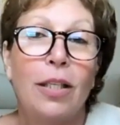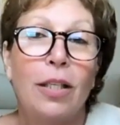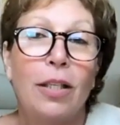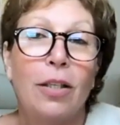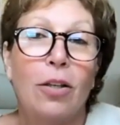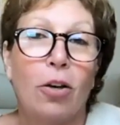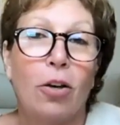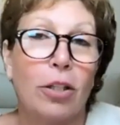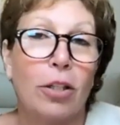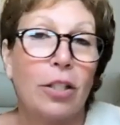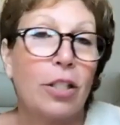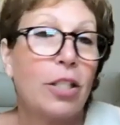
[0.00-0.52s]

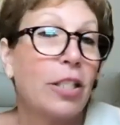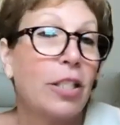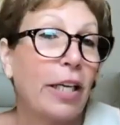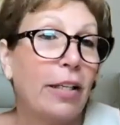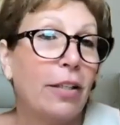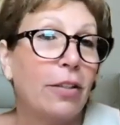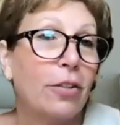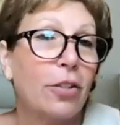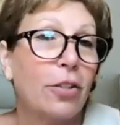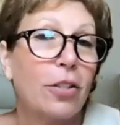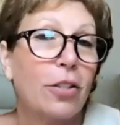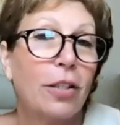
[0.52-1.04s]
art
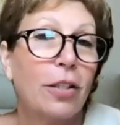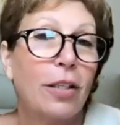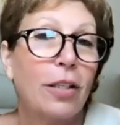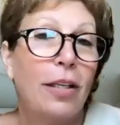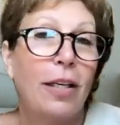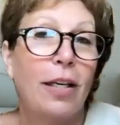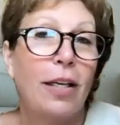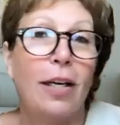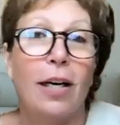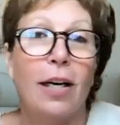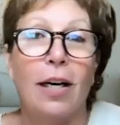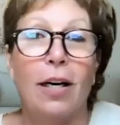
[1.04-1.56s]
sales.
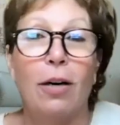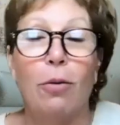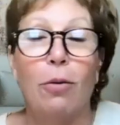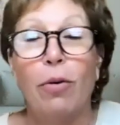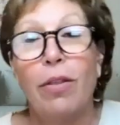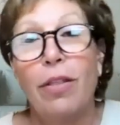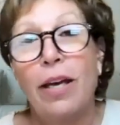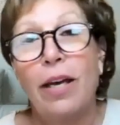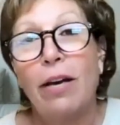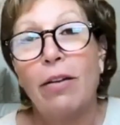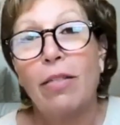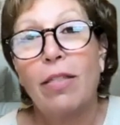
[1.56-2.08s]

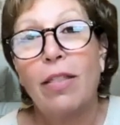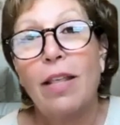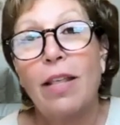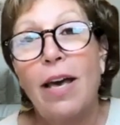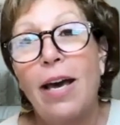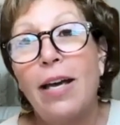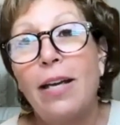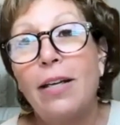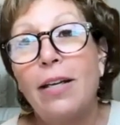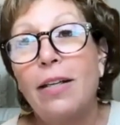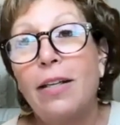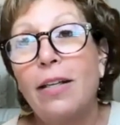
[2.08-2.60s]
Without
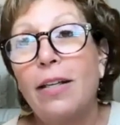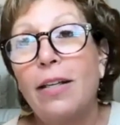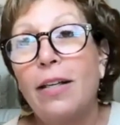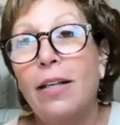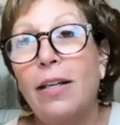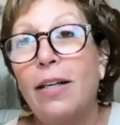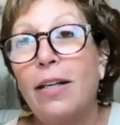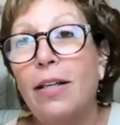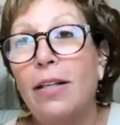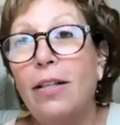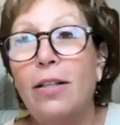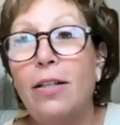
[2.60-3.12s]
that,
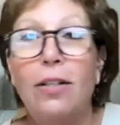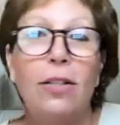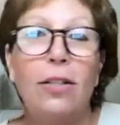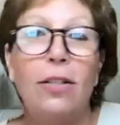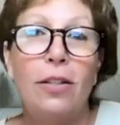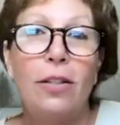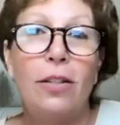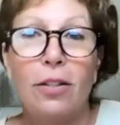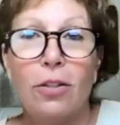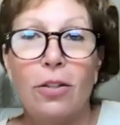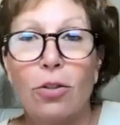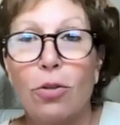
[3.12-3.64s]

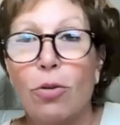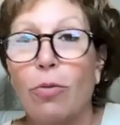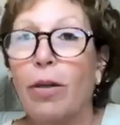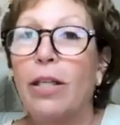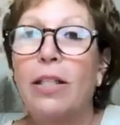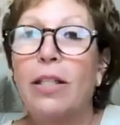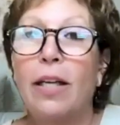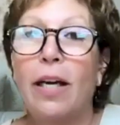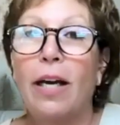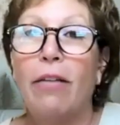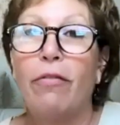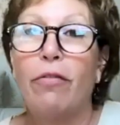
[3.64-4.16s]
it's great
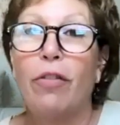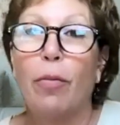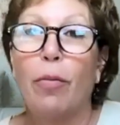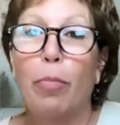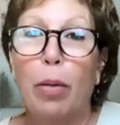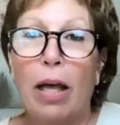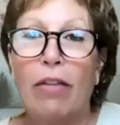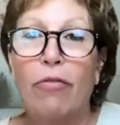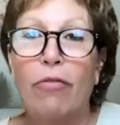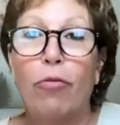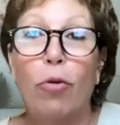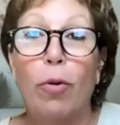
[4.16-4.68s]
to have the
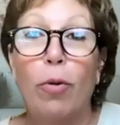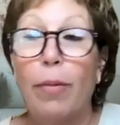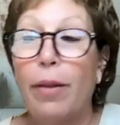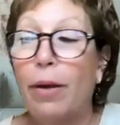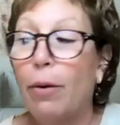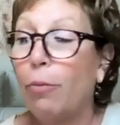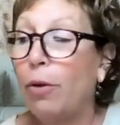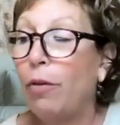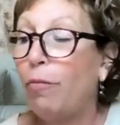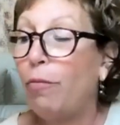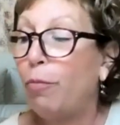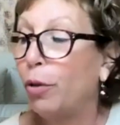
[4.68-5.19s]
platform that
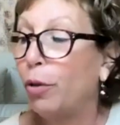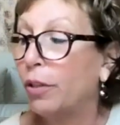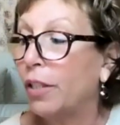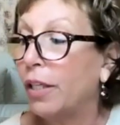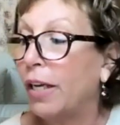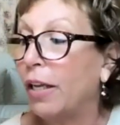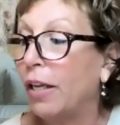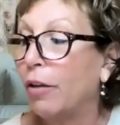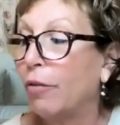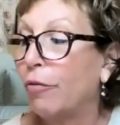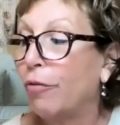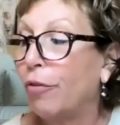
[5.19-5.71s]
we've put
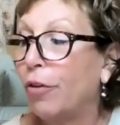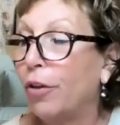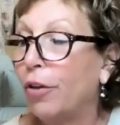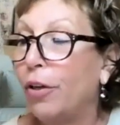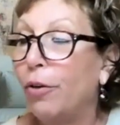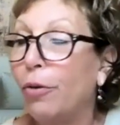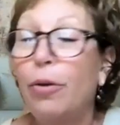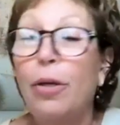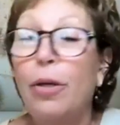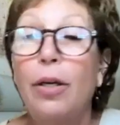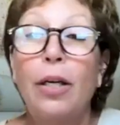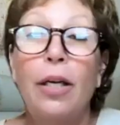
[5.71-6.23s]
together for
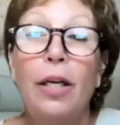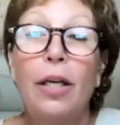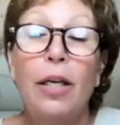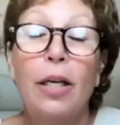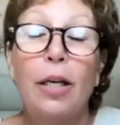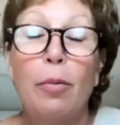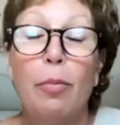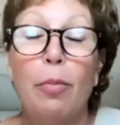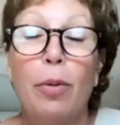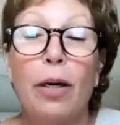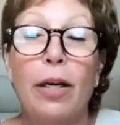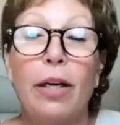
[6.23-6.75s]
you.
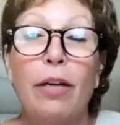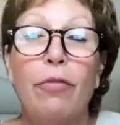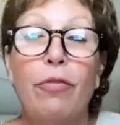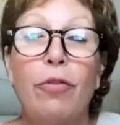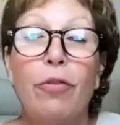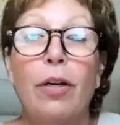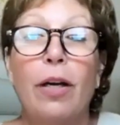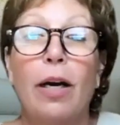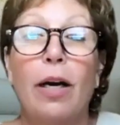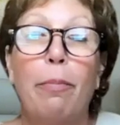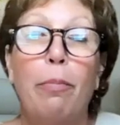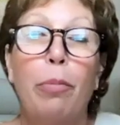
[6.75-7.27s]
But if you're
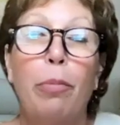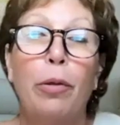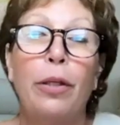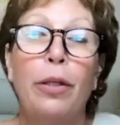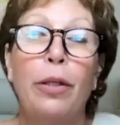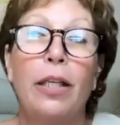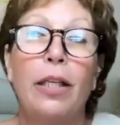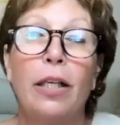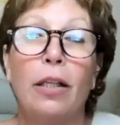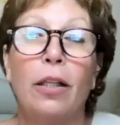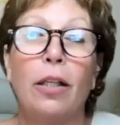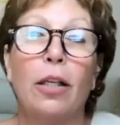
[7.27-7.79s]
not
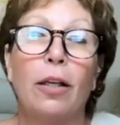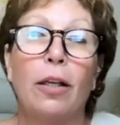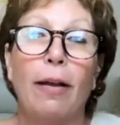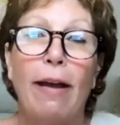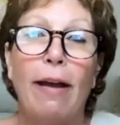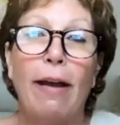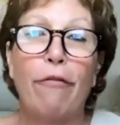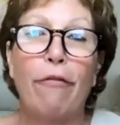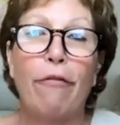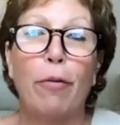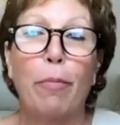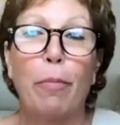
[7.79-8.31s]
putting a little
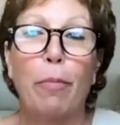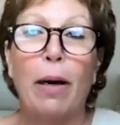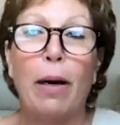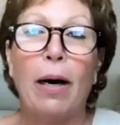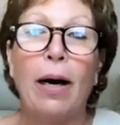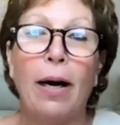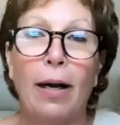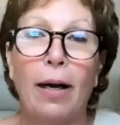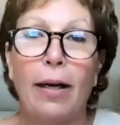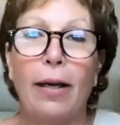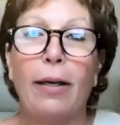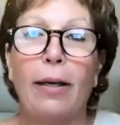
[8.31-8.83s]
effort
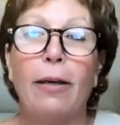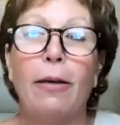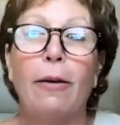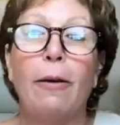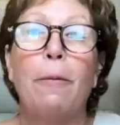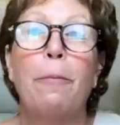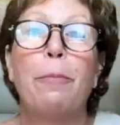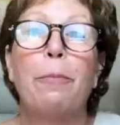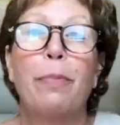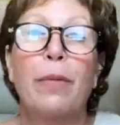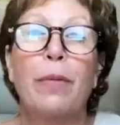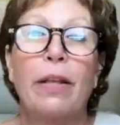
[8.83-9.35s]
behind
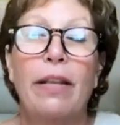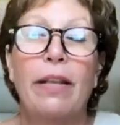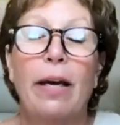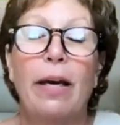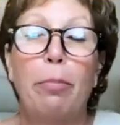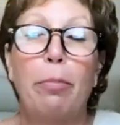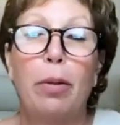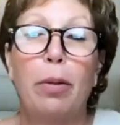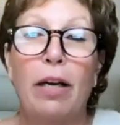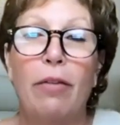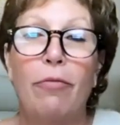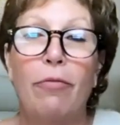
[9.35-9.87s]
that
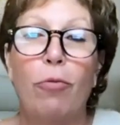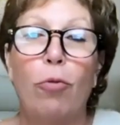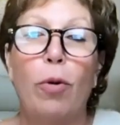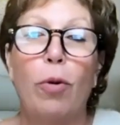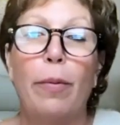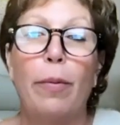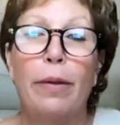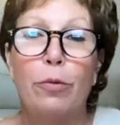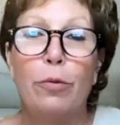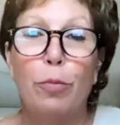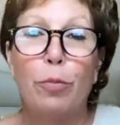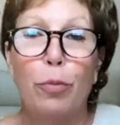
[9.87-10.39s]
platform
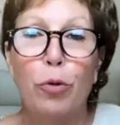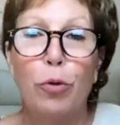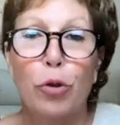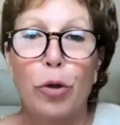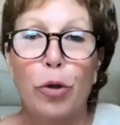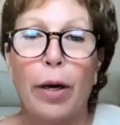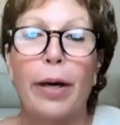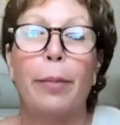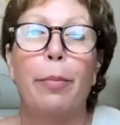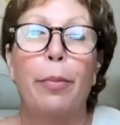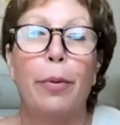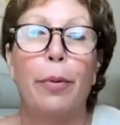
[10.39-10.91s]
and
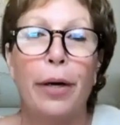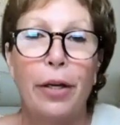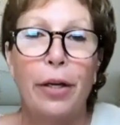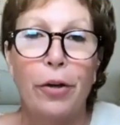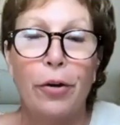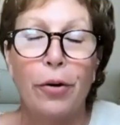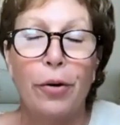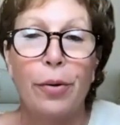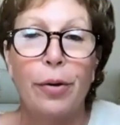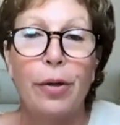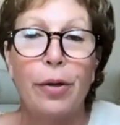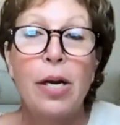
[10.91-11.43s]
trying to bring
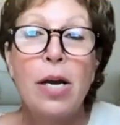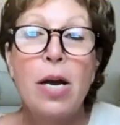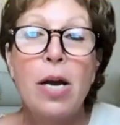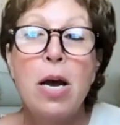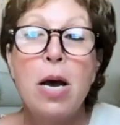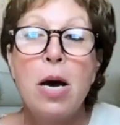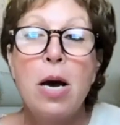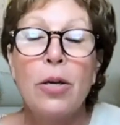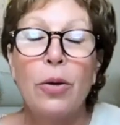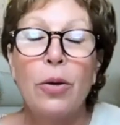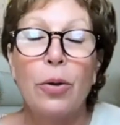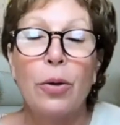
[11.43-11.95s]

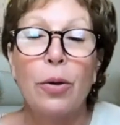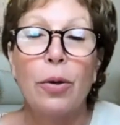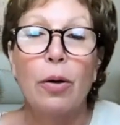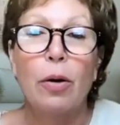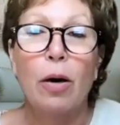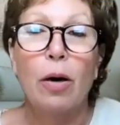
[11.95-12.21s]
your